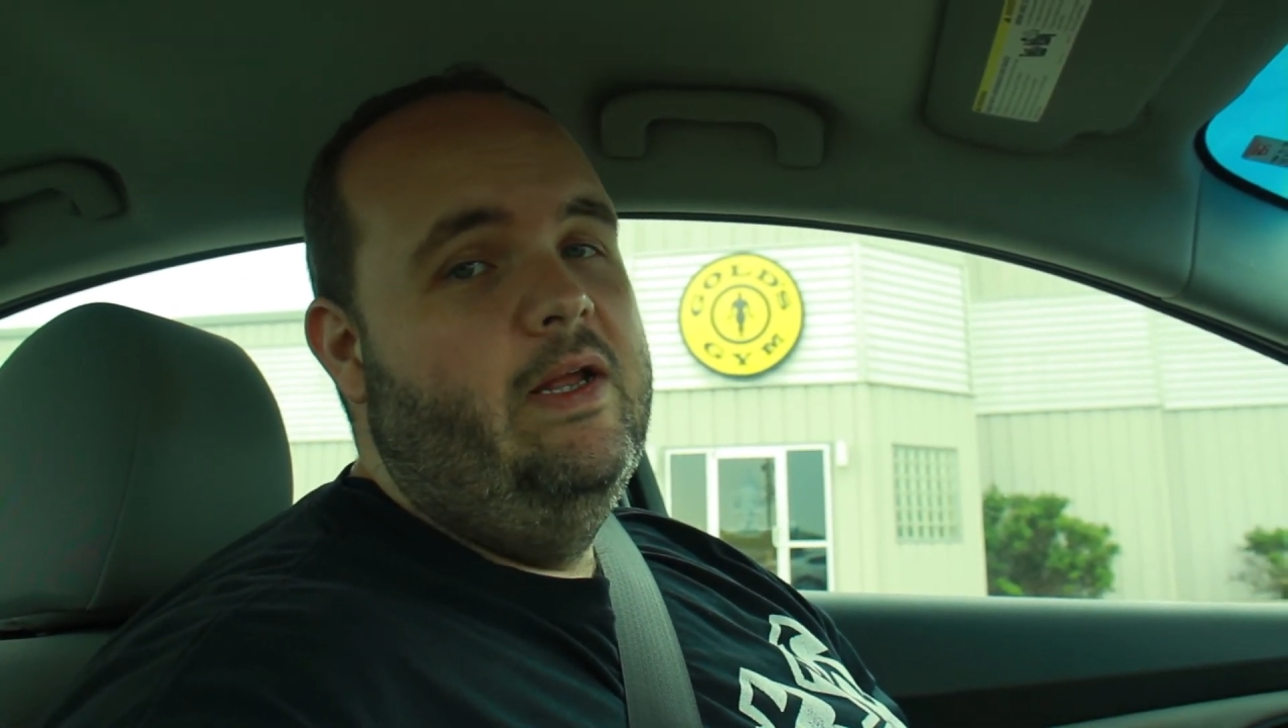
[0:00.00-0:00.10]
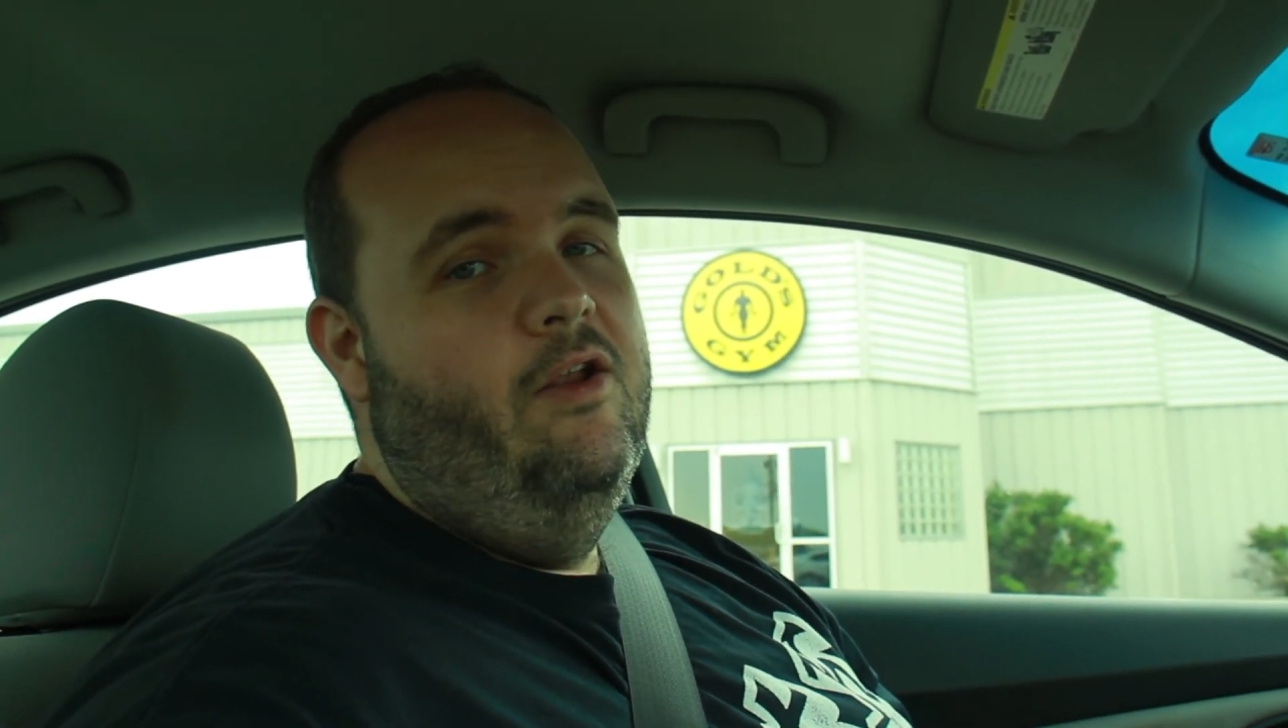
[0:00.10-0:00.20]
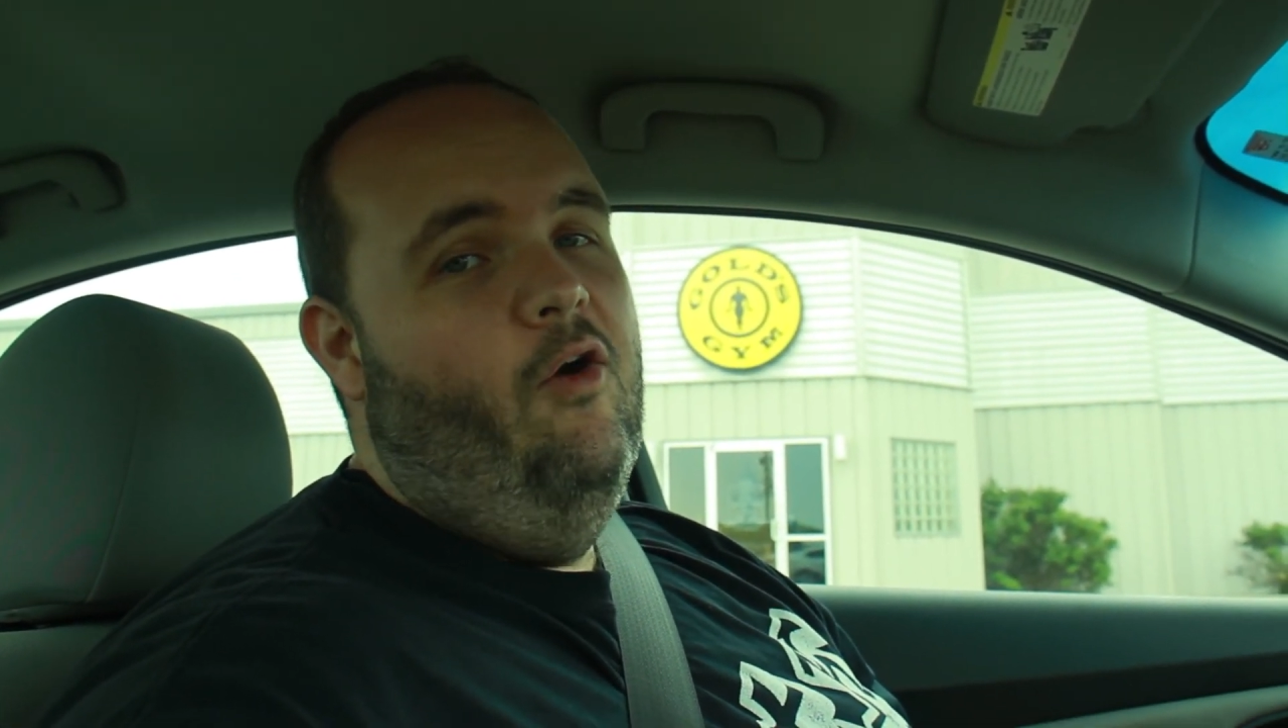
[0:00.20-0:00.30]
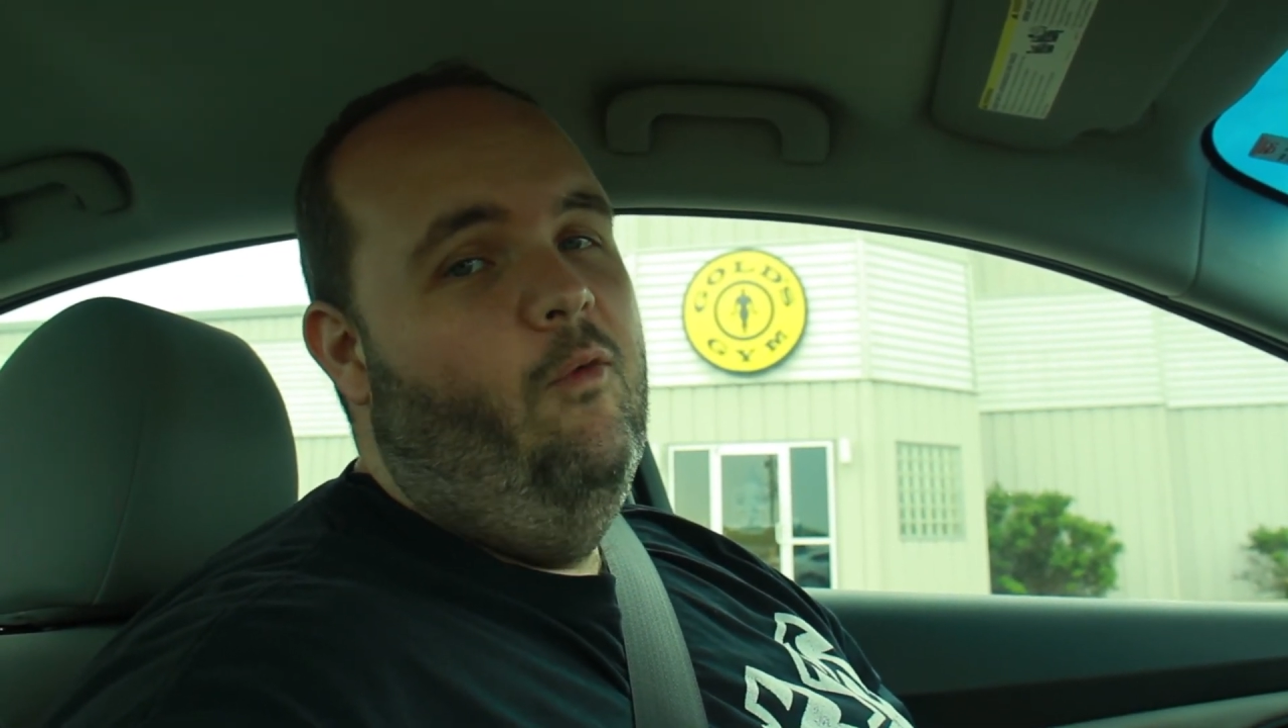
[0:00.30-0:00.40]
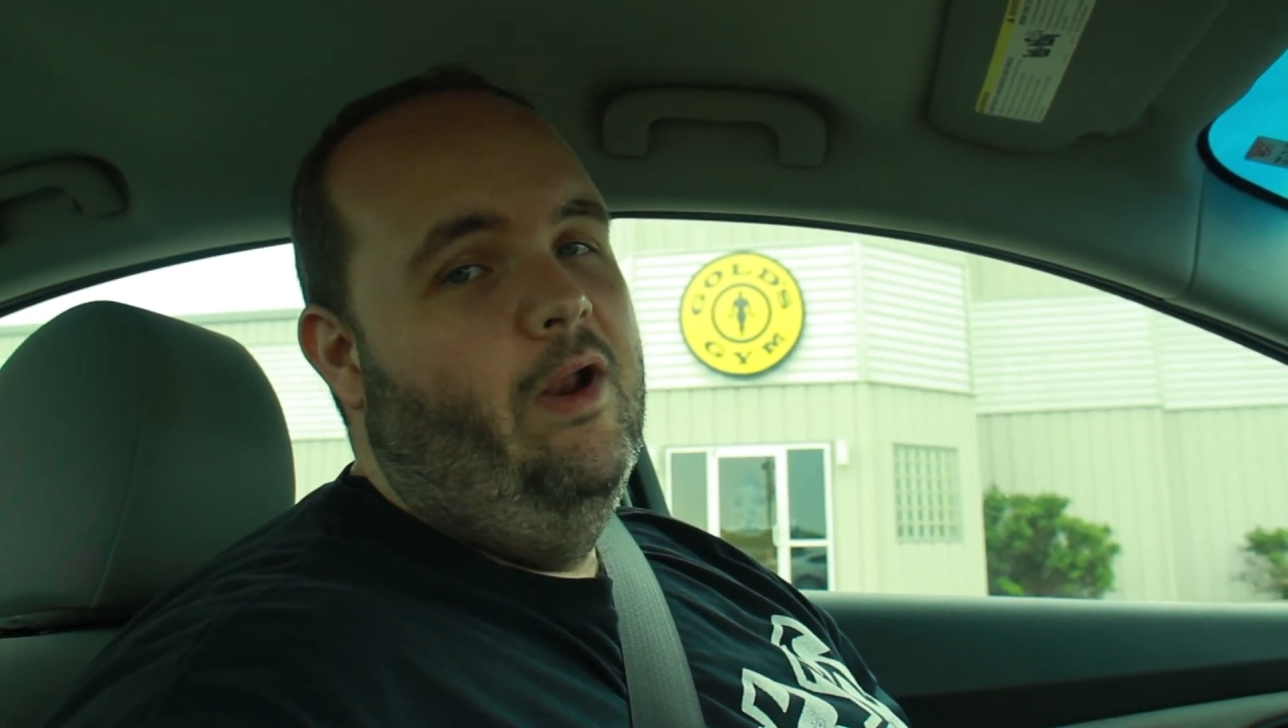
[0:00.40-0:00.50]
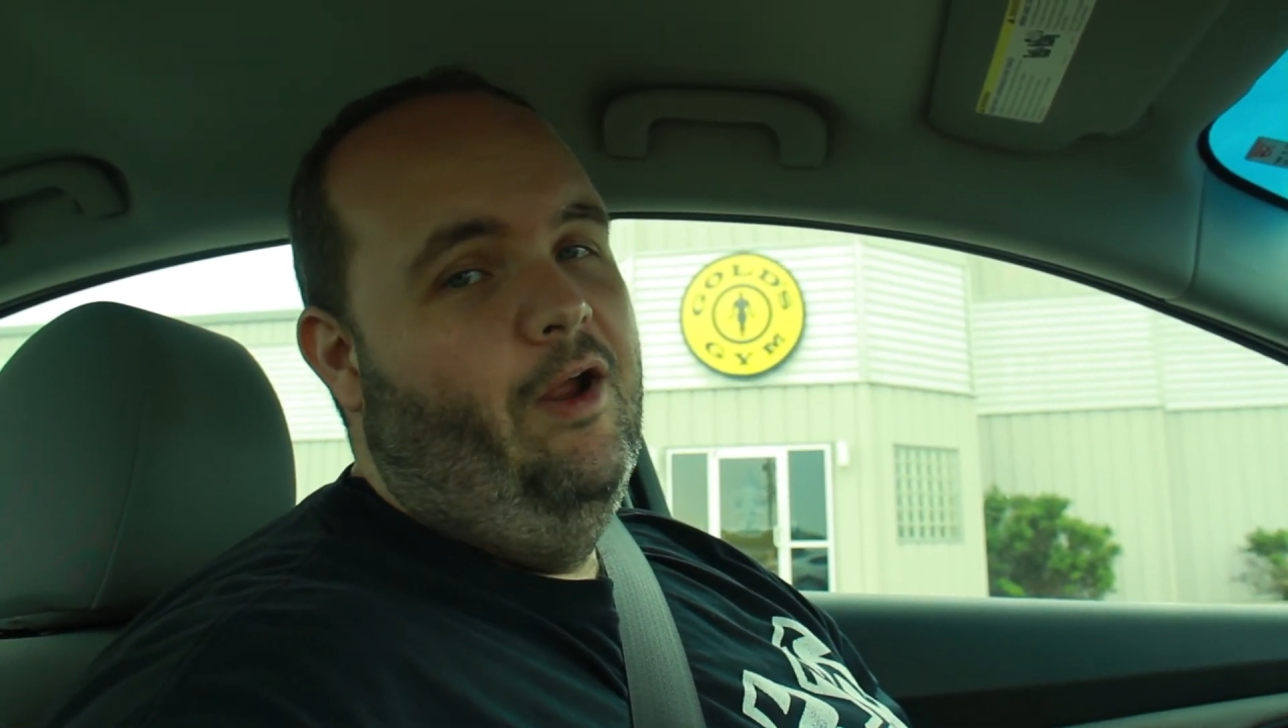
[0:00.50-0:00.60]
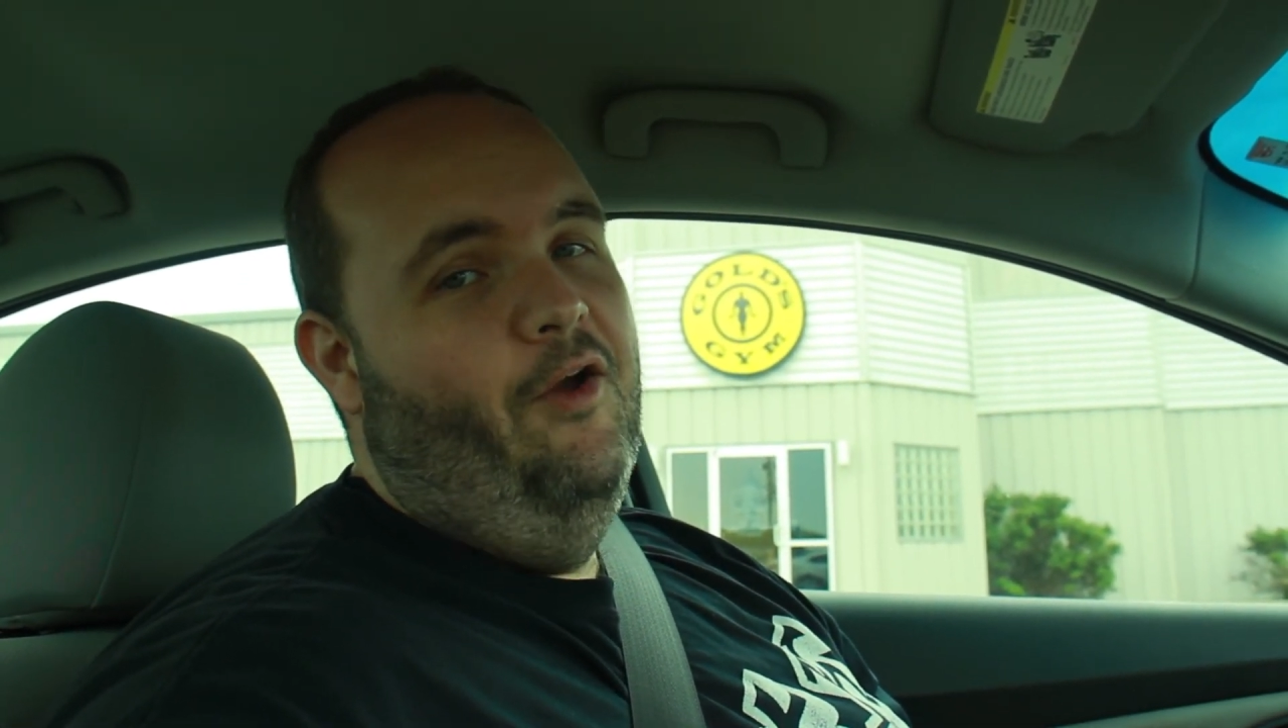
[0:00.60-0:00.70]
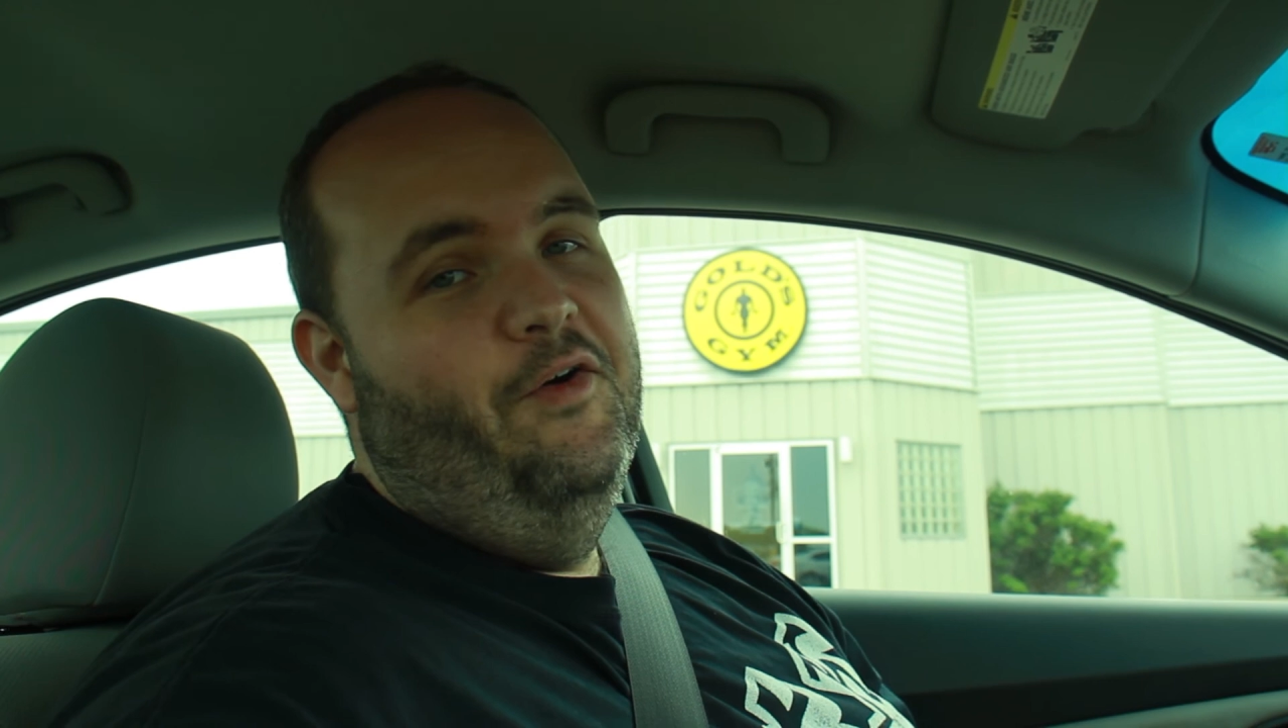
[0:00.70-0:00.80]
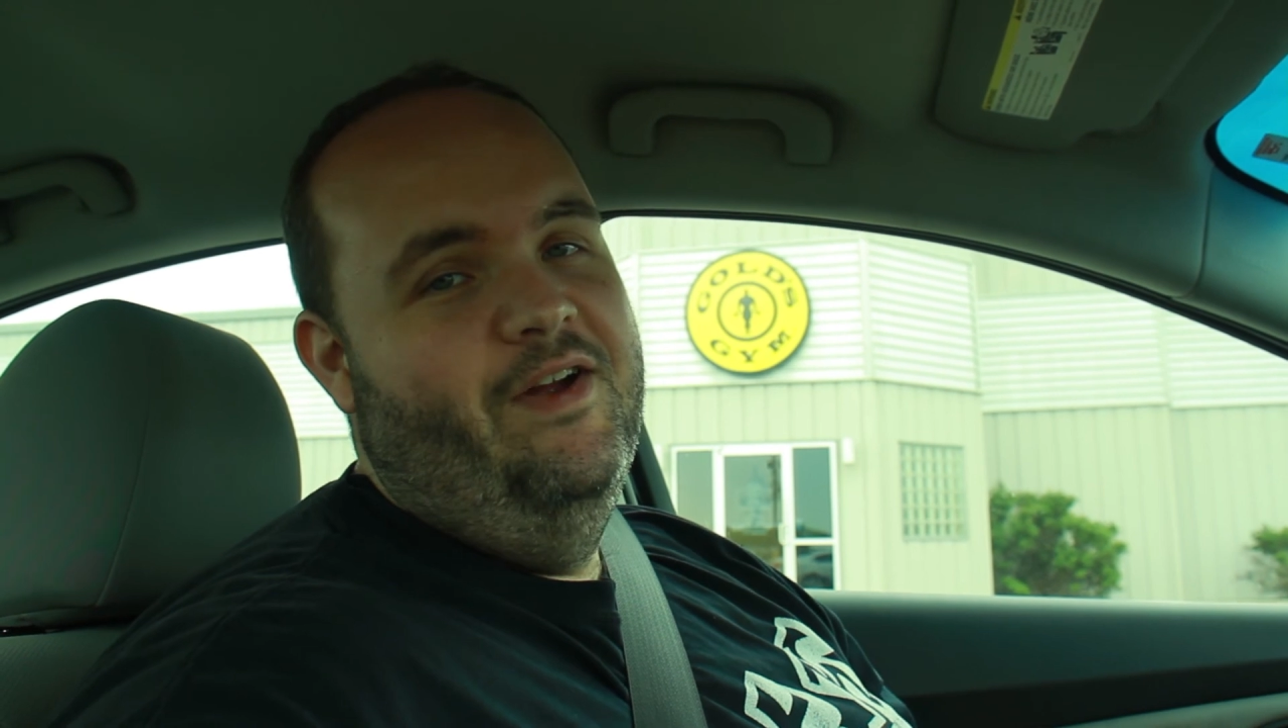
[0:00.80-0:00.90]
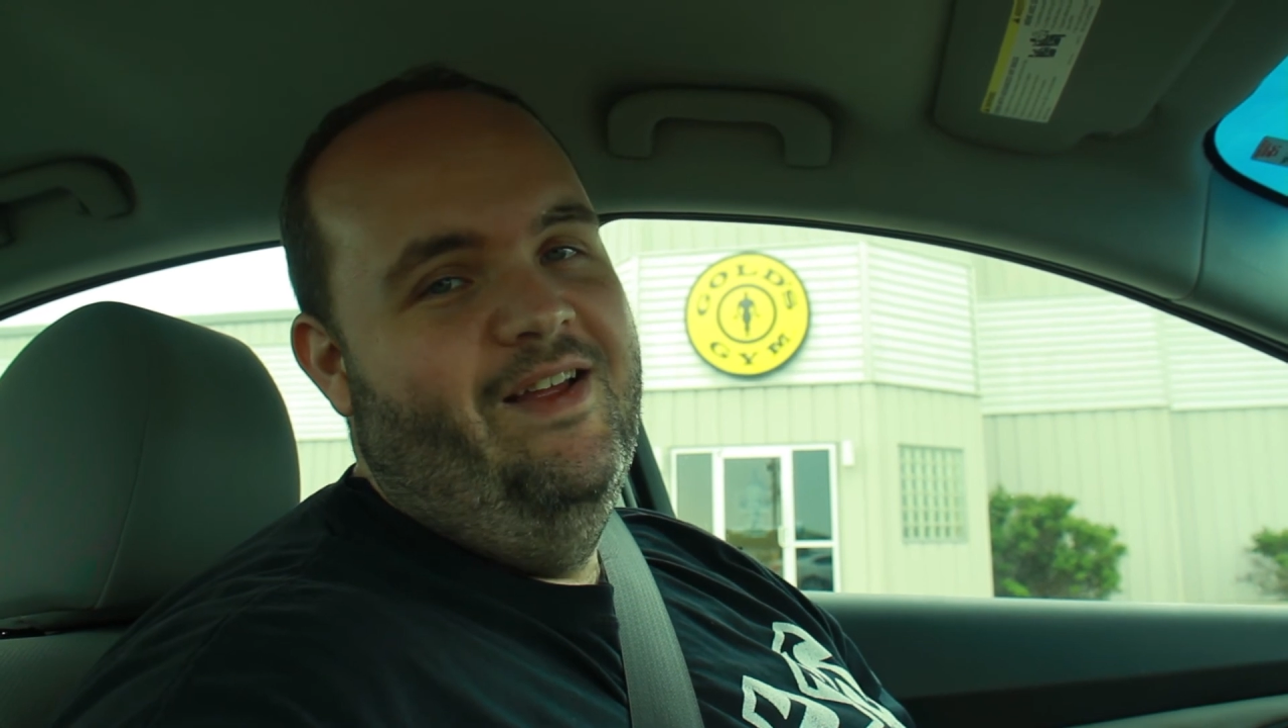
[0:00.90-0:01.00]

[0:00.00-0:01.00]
don't want to go.